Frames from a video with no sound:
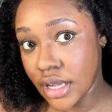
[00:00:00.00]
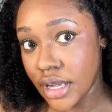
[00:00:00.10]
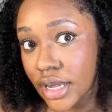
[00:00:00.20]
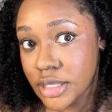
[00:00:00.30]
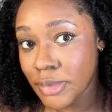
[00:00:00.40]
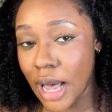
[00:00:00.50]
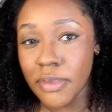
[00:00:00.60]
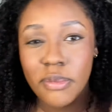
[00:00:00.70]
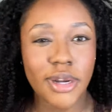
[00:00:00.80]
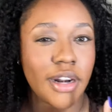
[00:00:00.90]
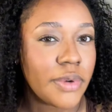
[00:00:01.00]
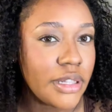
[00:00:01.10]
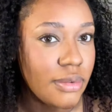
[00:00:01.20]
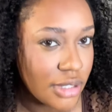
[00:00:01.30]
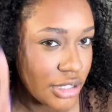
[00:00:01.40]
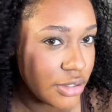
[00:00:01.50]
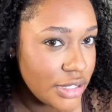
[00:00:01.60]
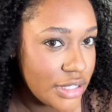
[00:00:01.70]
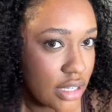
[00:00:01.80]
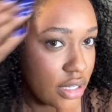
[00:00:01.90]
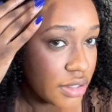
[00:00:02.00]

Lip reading: it's popping, but I really want you to see.